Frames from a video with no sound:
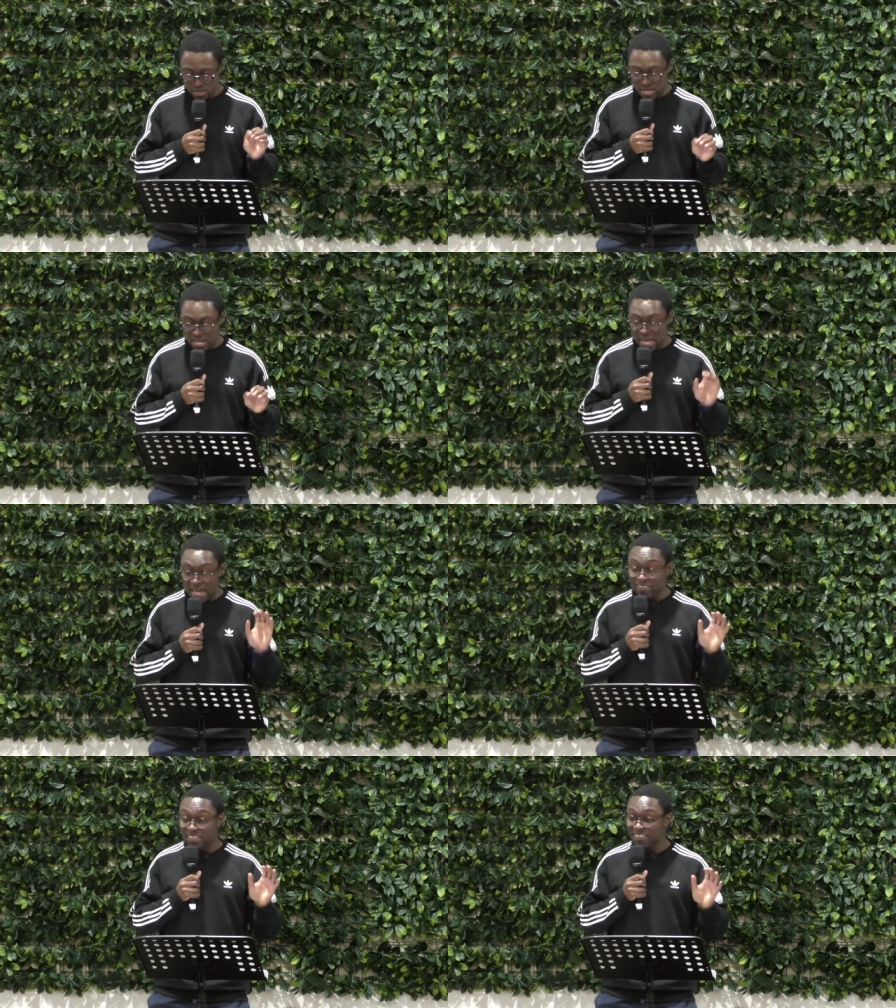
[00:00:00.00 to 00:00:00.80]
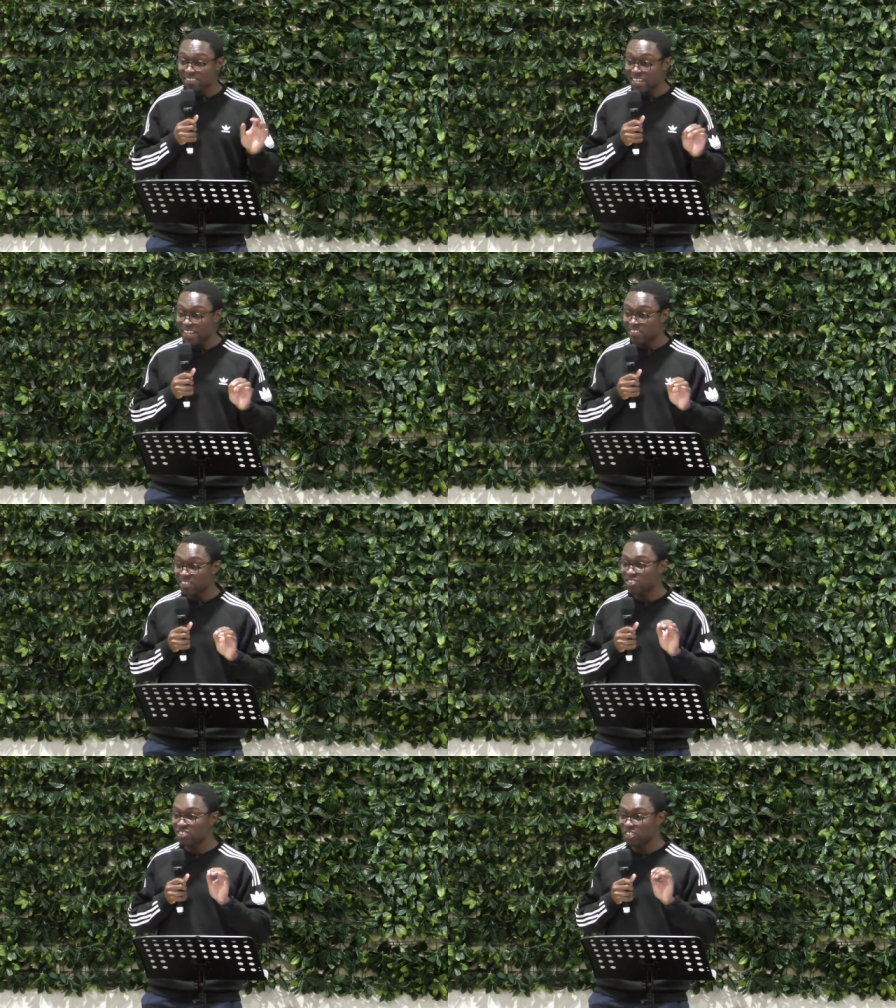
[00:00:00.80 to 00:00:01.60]
Uh, our destination
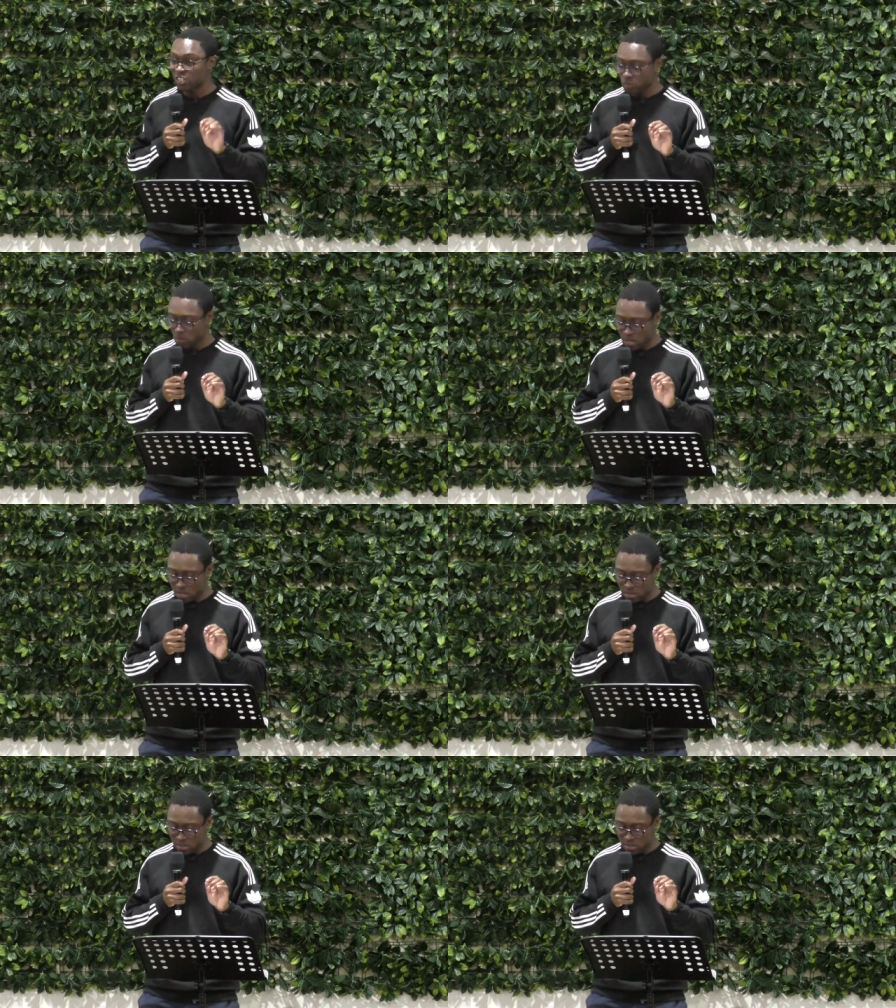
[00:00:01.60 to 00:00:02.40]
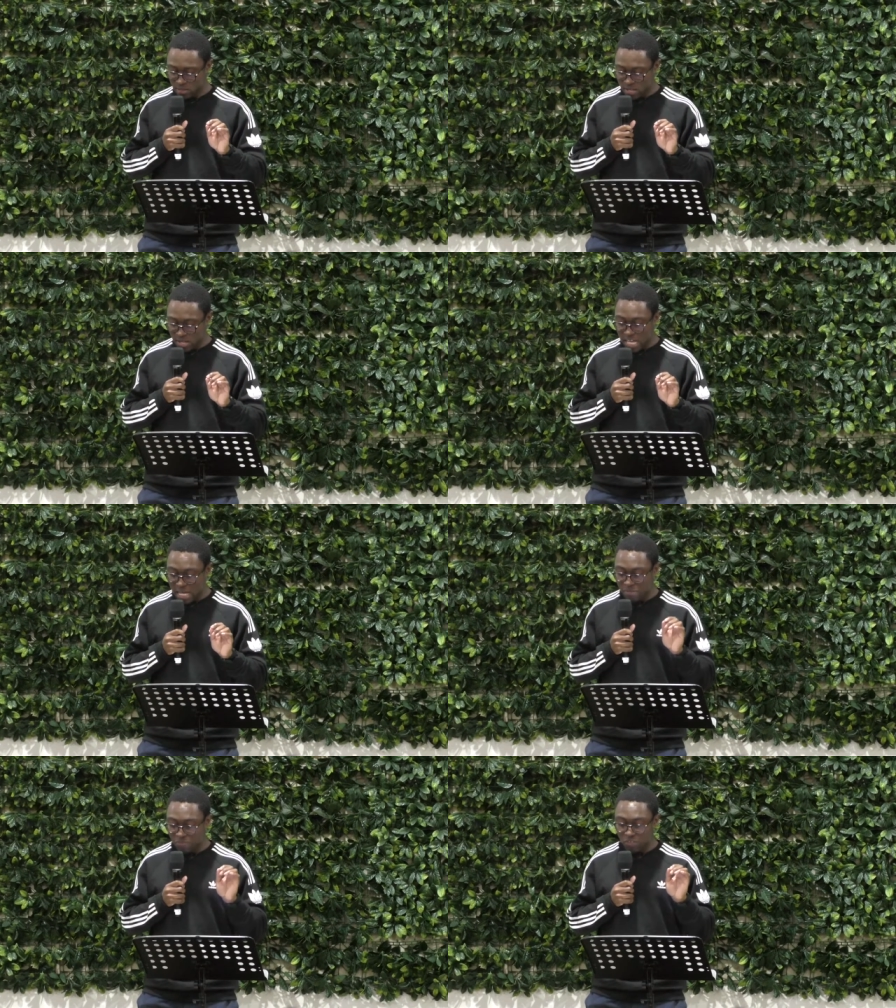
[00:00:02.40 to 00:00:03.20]
is secure
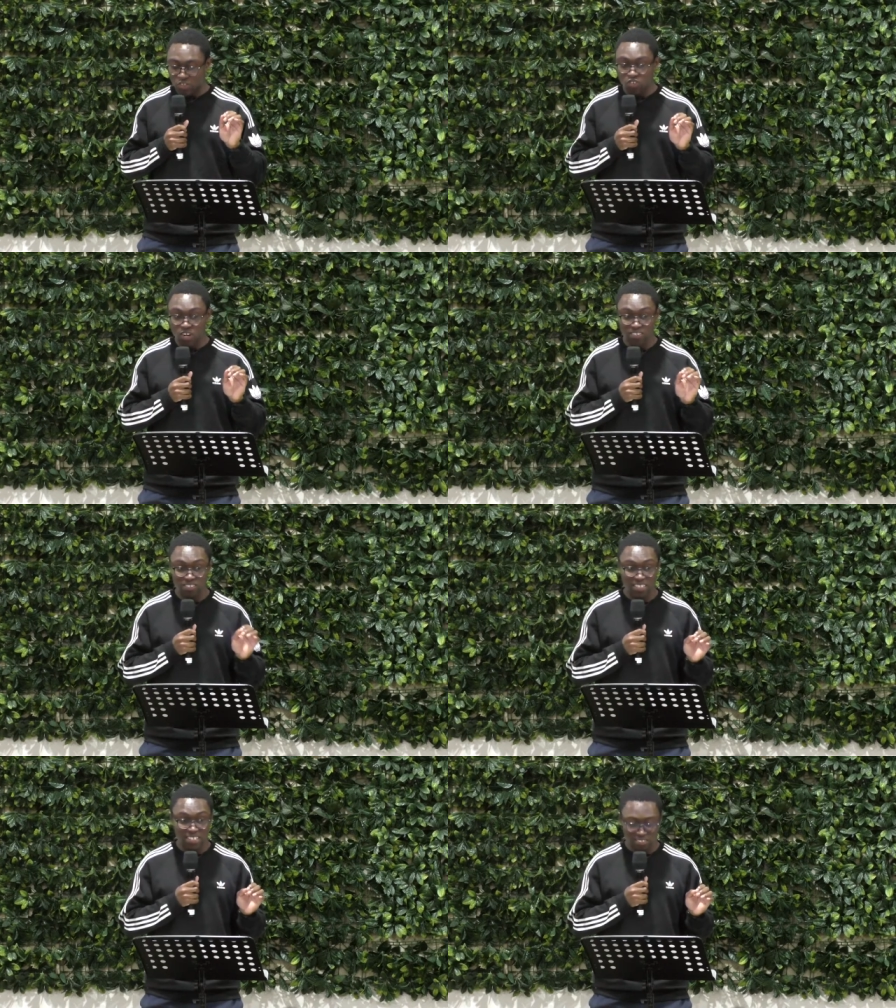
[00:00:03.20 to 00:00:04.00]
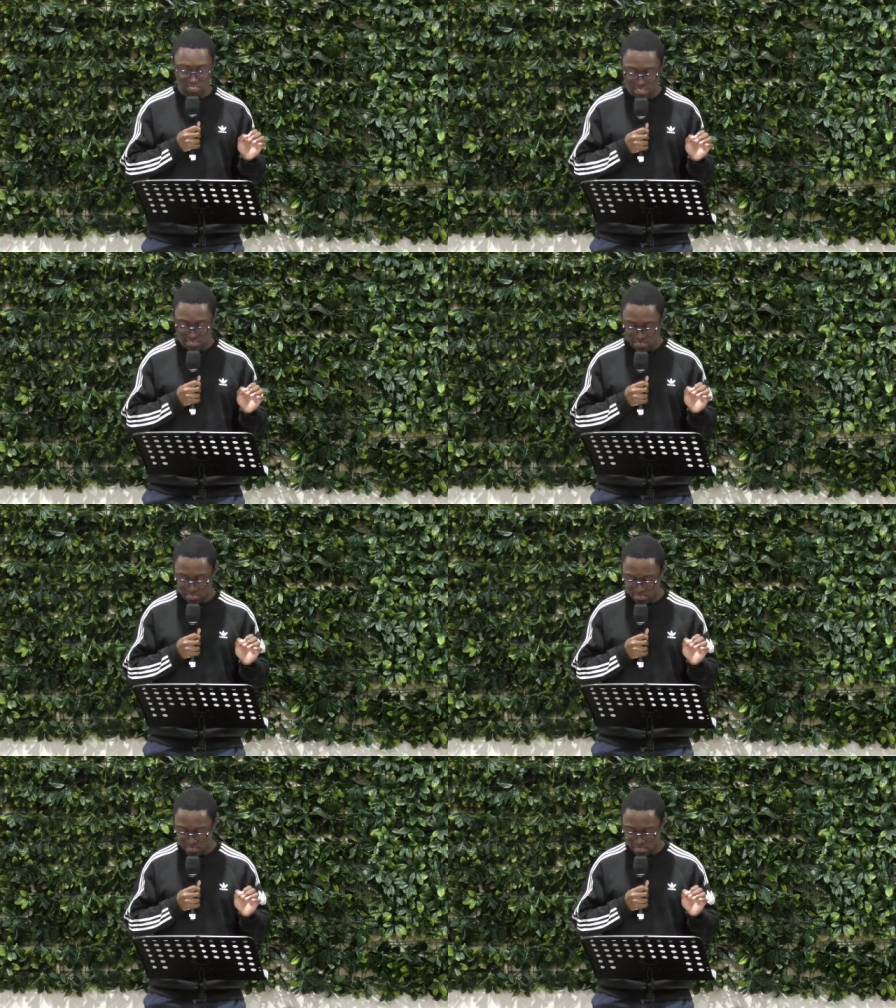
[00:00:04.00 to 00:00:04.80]
um, if we trust in
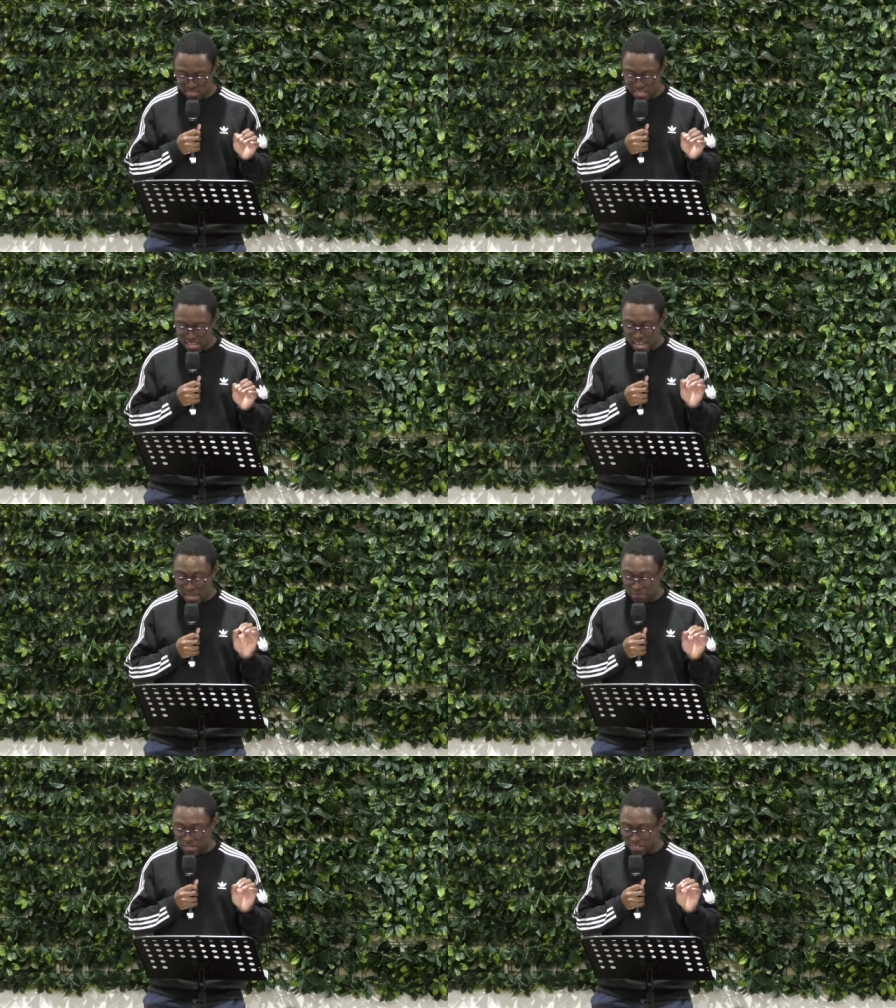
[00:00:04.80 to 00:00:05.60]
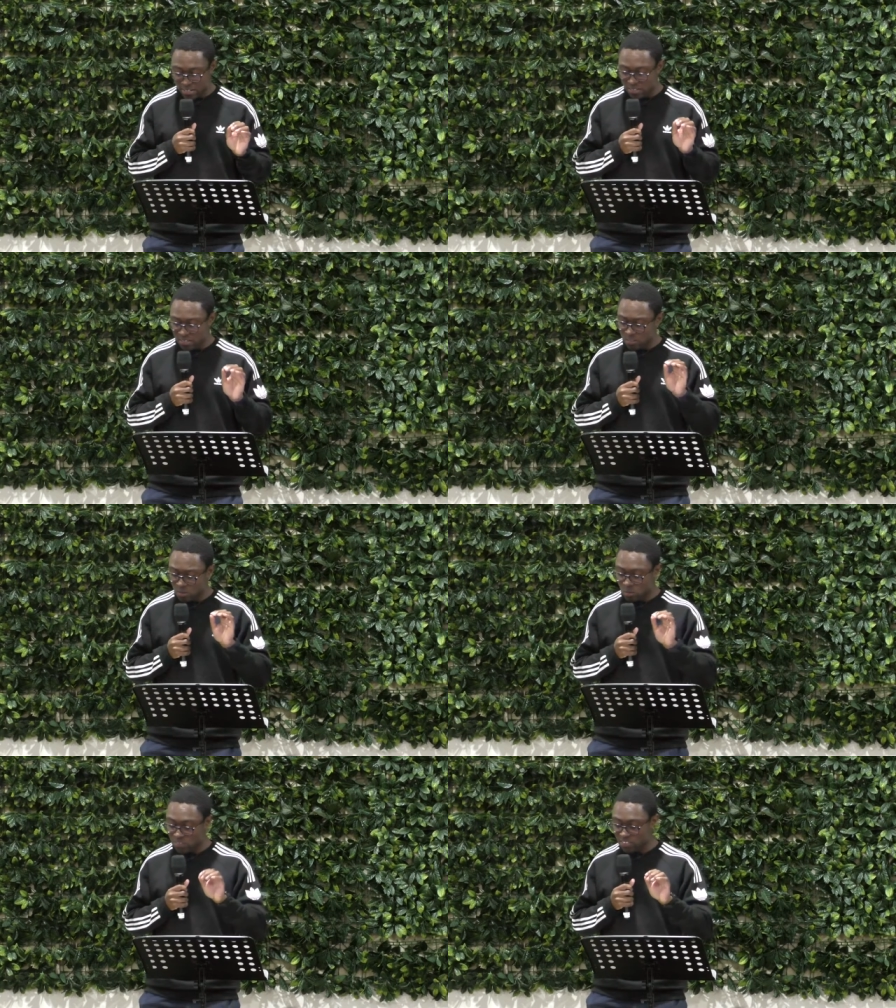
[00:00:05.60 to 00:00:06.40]
Jesus, and Peter
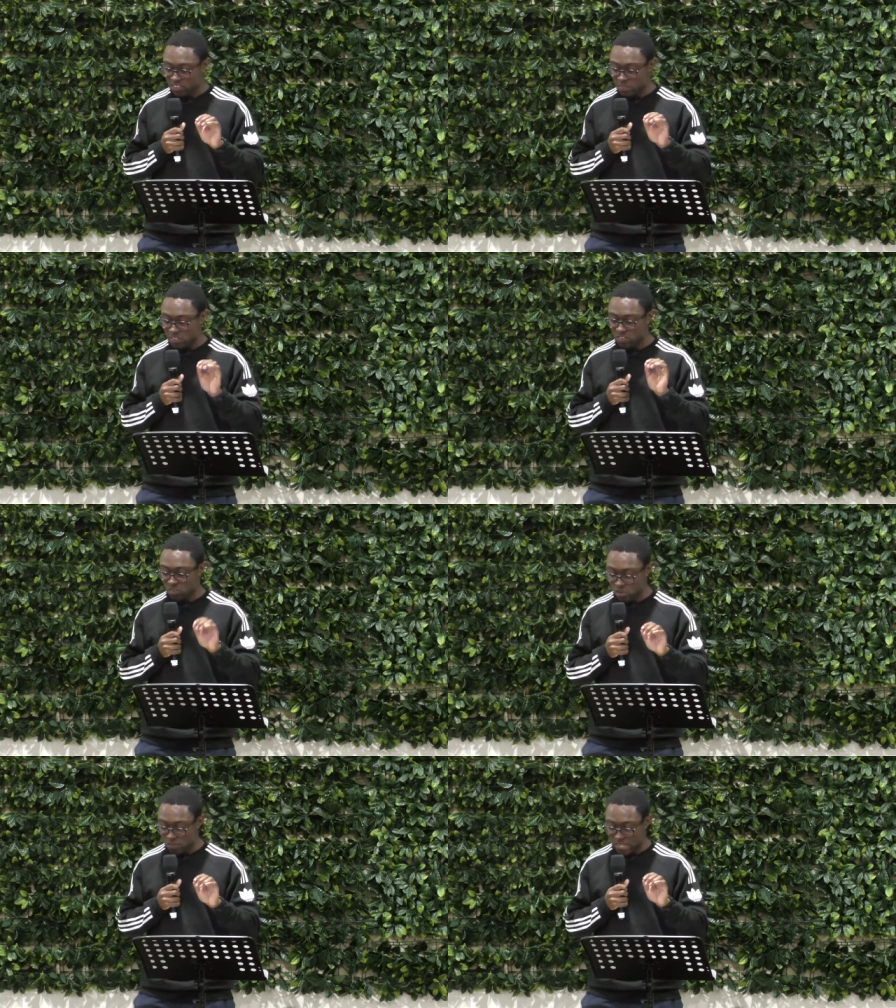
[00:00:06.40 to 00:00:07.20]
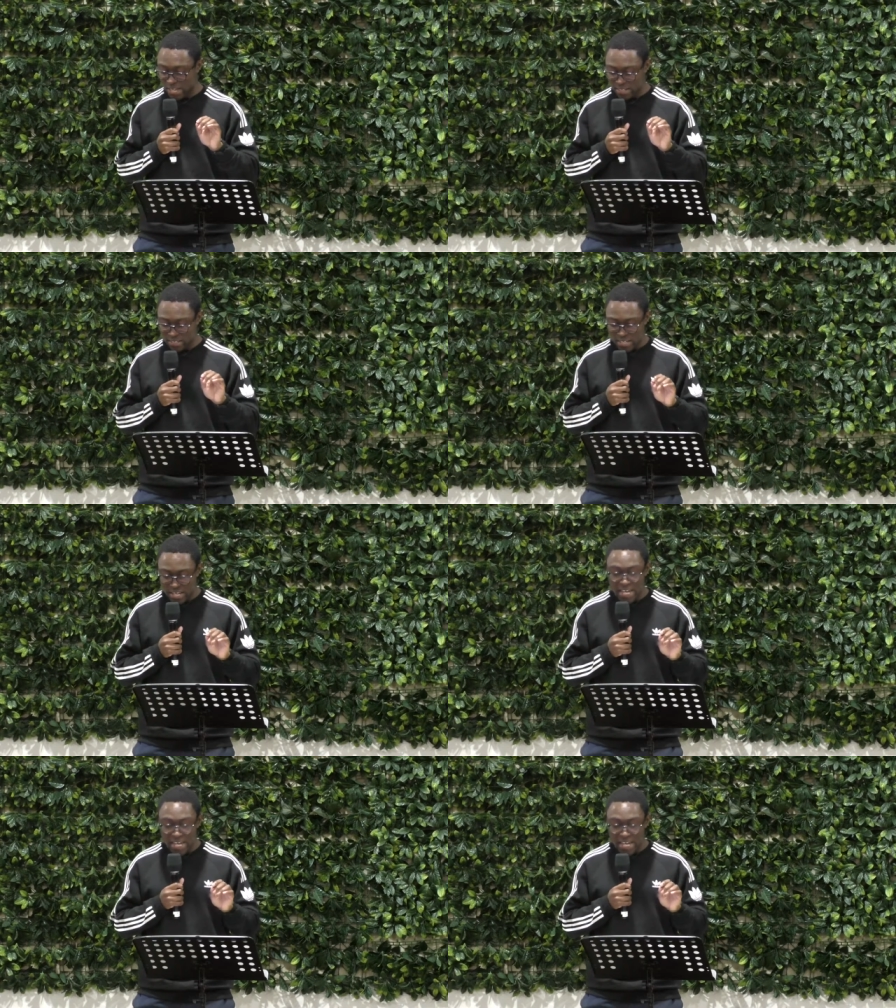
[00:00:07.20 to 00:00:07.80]
wants us to be sure of that.